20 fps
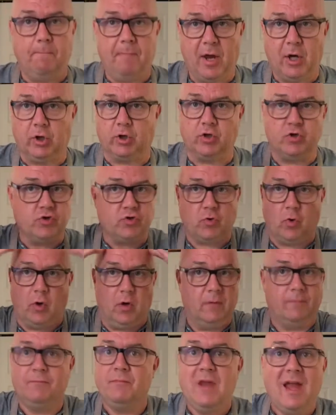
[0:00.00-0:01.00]
Better control.
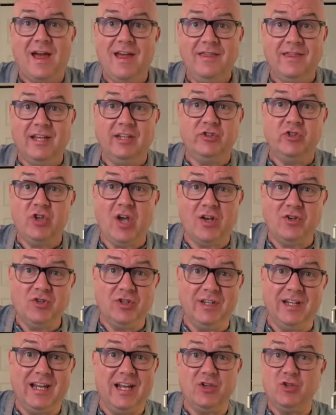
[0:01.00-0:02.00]
Things change in
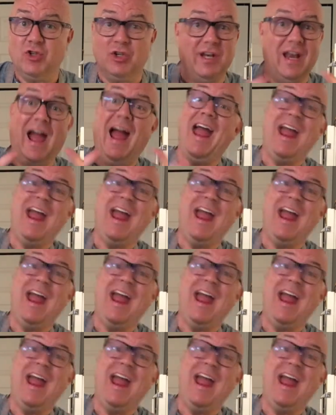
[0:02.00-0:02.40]
the kitchen.